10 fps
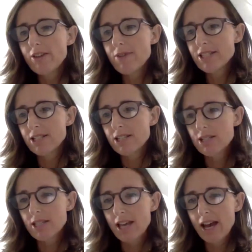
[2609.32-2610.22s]

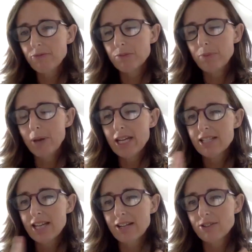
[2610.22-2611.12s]
residents have to pay
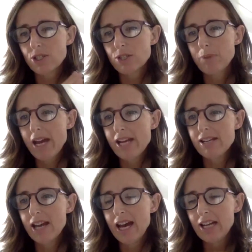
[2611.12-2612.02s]
tax to Spain
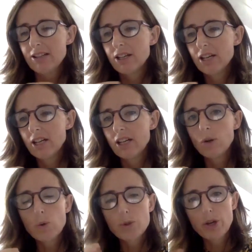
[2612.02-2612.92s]
and
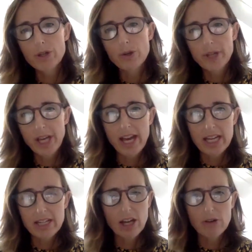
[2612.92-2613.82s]
also
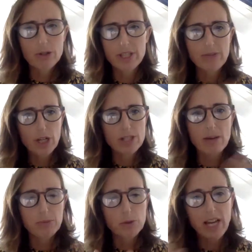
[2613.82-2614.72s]
UK? No, because they've got a
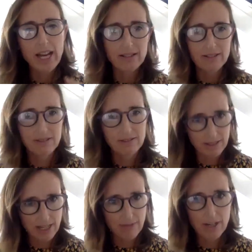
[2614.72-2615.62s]
double tax. Is
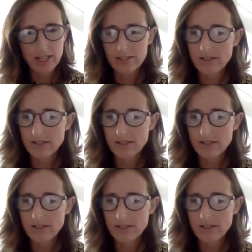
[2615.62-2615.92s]
that right?